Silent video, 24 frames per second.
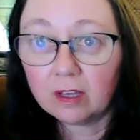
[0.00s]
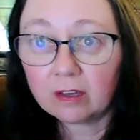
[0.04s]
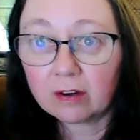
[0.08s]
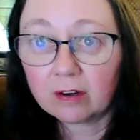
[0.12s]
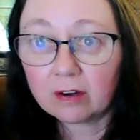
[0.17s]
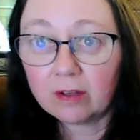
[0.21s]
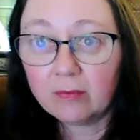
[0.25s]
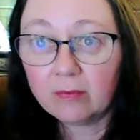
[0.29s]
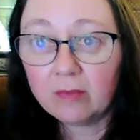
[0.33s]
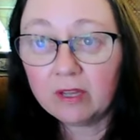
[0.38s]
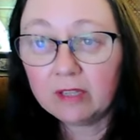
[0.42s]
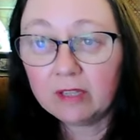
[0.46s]

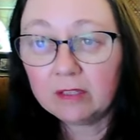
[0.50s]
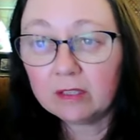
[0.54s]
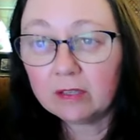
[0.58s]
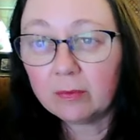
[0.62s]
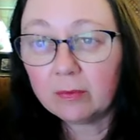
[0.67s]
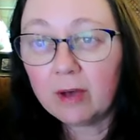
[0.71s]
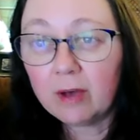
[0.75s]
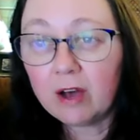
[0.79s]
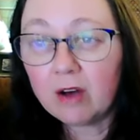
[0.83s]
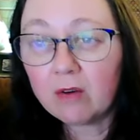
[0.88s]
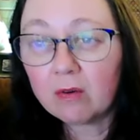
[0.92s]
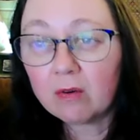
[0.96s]
remains a
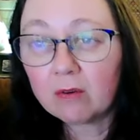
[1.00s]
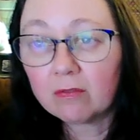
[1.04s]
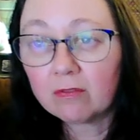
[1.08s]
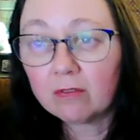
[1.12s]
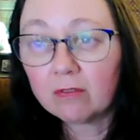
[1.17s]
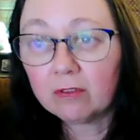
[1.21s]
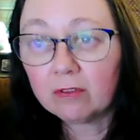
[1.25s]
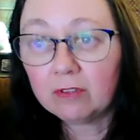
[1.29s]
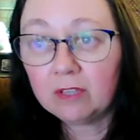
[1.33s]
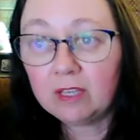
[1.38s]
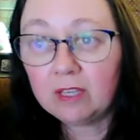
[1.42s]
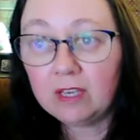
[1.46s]

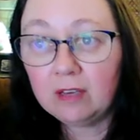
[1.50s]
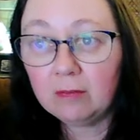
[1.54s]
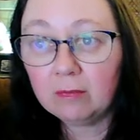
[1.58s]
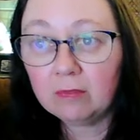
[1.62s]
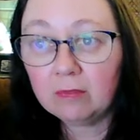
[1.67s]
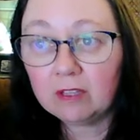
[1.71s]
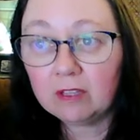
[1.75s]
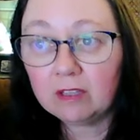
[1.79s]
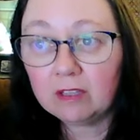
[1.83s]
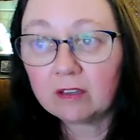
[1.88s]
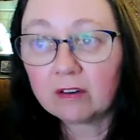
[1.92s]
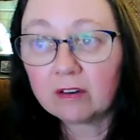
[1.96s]
powerful theme
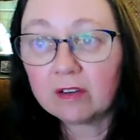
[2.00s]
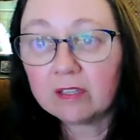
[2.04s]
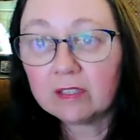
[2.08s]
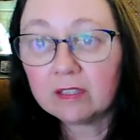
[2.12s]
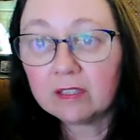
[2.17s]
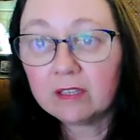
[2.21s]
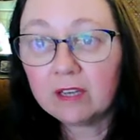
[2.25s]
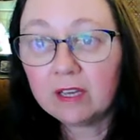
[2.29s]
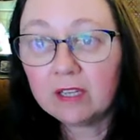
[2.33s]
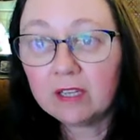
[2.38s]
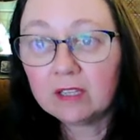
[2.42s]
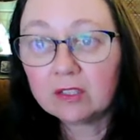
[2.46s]
that
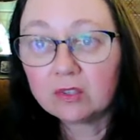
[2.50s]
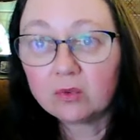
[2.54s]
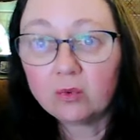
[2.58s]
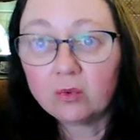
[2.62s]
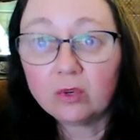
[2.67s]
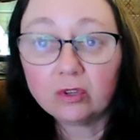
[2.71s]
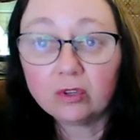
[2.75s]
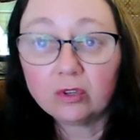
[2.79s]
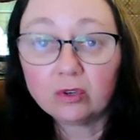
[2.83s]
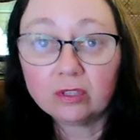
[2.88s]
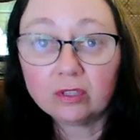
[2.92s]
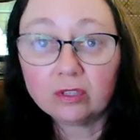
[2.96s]
resonates
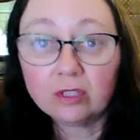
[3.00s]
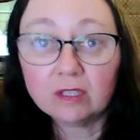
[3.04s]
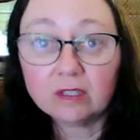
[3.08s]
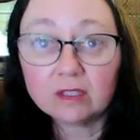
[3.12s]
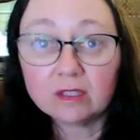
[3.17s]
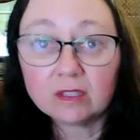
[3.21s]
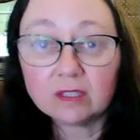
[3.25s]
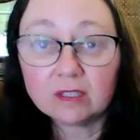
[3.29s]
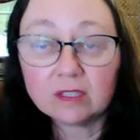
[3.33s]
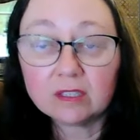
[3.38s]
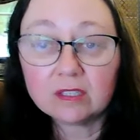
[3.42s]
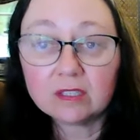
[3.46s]
with
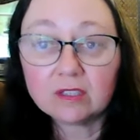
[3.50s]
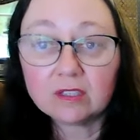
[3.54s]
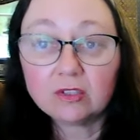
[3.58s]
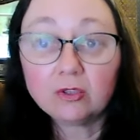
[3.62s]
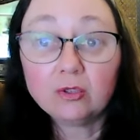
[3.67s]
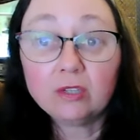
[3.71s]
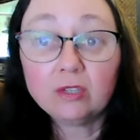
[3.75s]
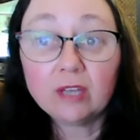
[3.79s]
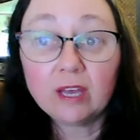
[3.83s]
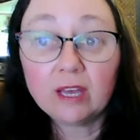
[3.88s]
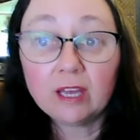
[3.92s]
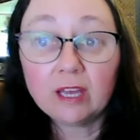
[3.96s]
audiences
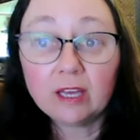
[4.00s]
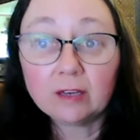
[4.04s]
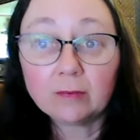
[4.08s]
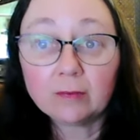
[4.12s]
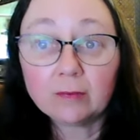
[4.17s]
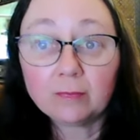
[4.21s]
today.